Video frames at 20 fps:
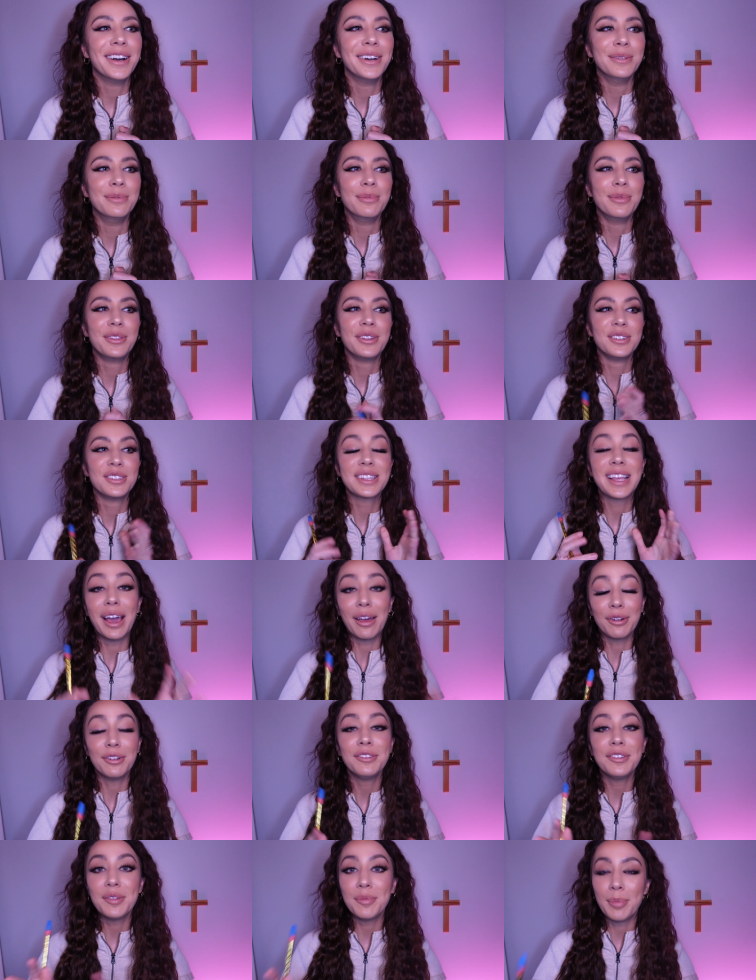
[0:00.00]
um, there's
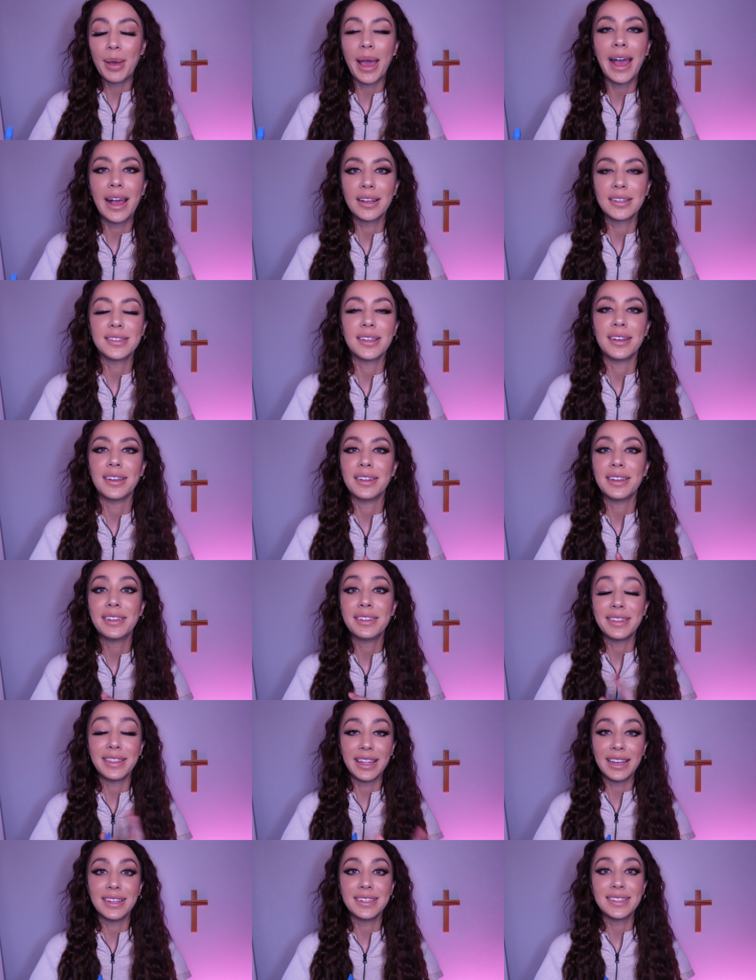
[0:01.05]
counterfeit bags that, it,
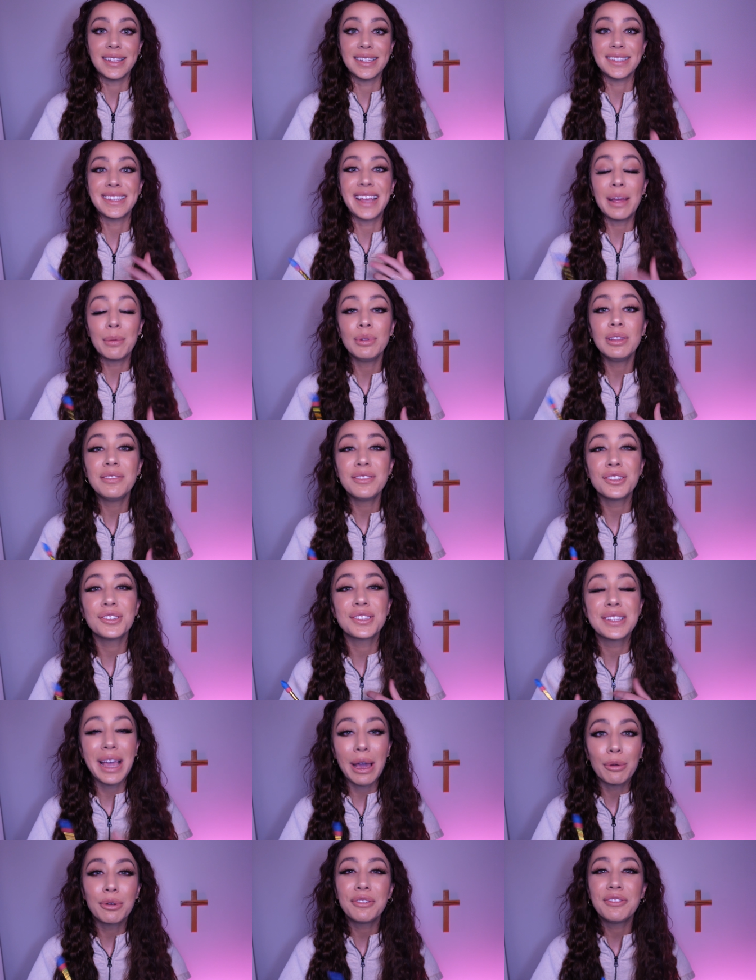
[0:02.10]
that exist. I believe there's
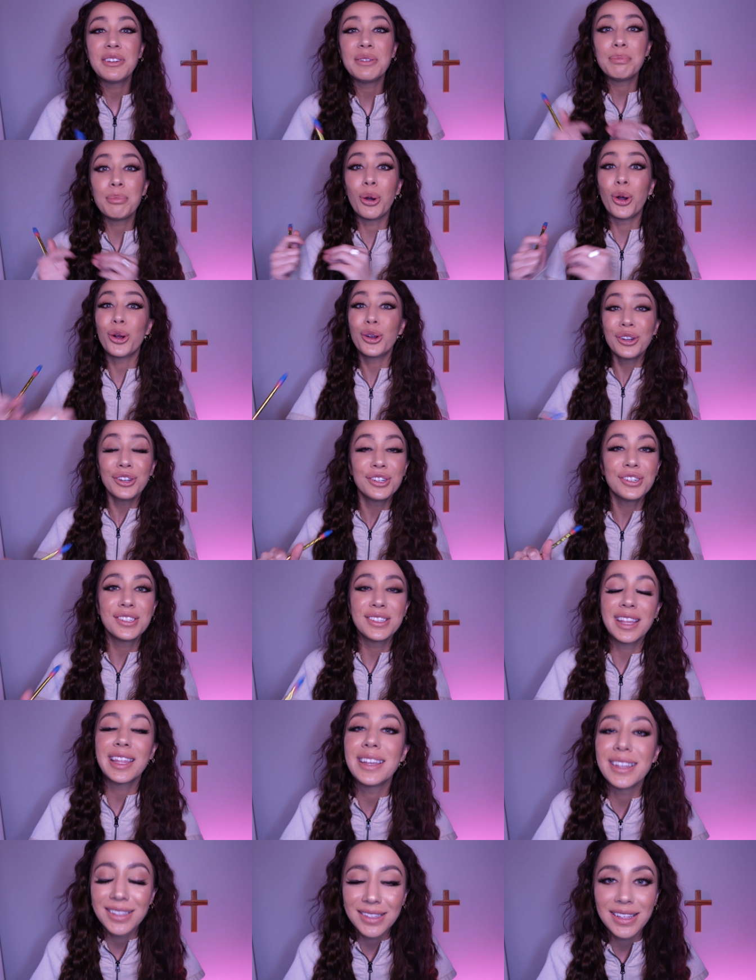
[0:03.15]
counterfeit partners
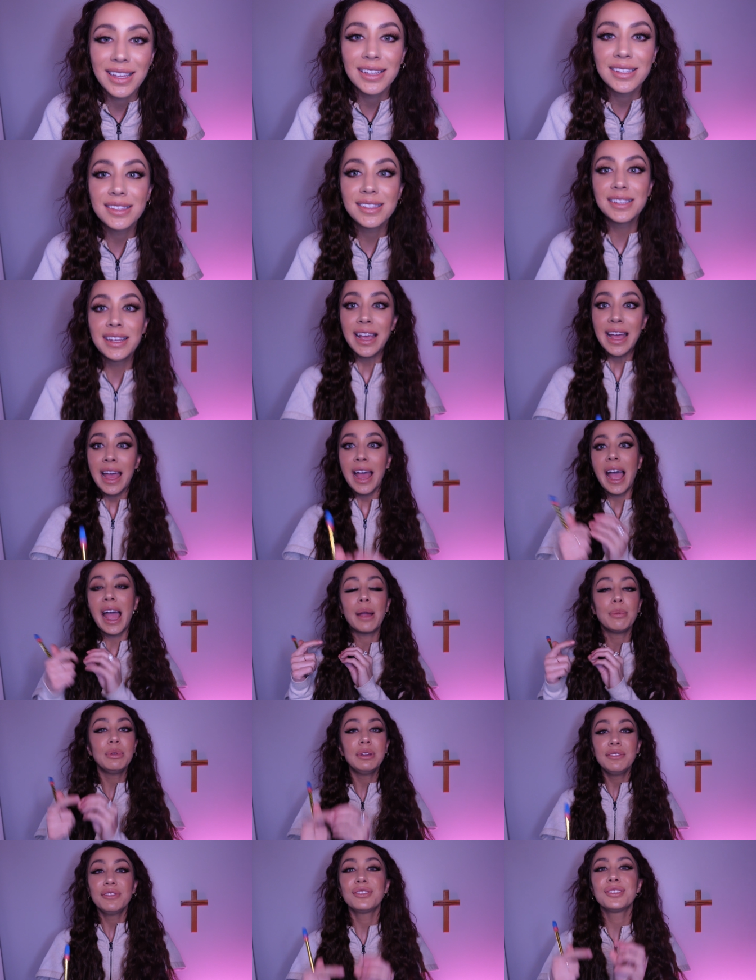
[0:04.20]
that exist. I
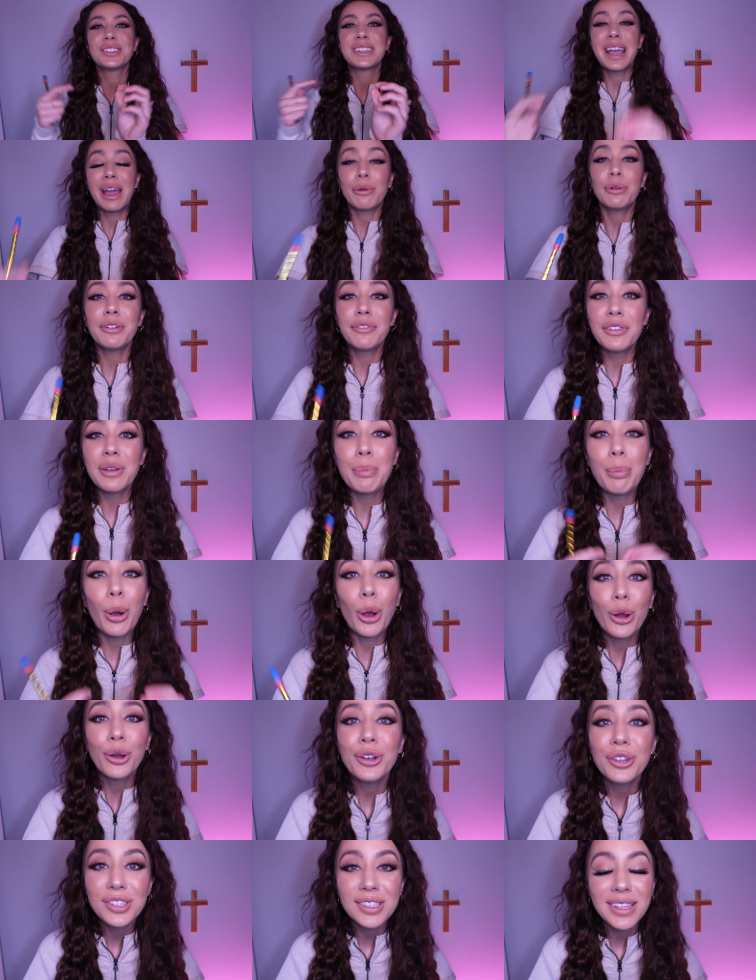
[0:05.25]
believe there's counterfeit
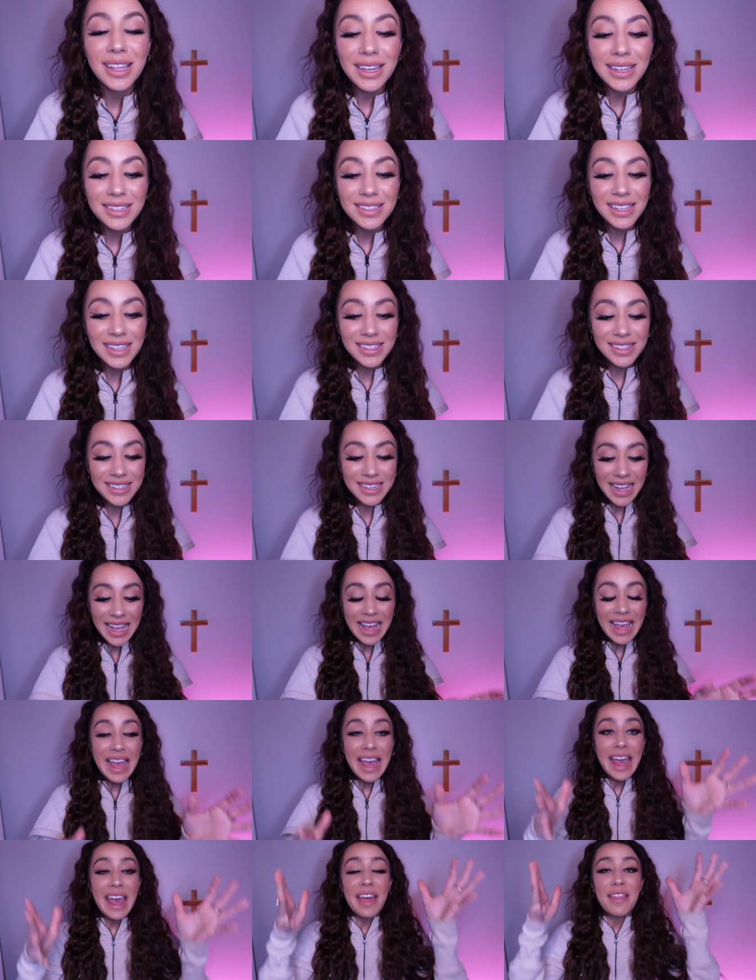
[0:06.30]
partners that exist
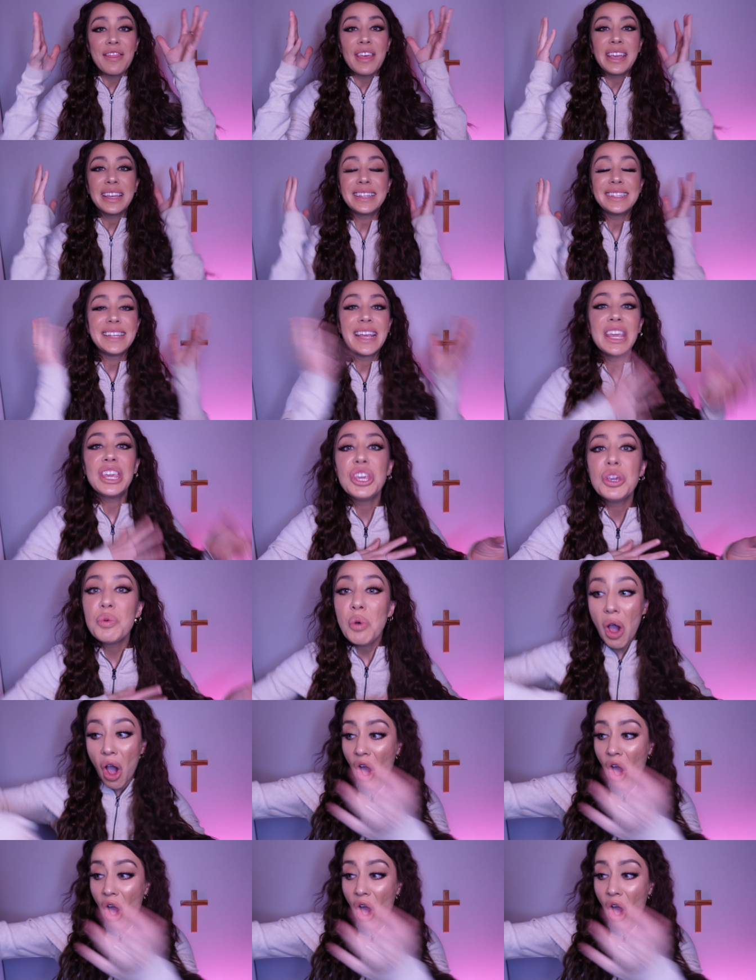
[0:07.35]
that take you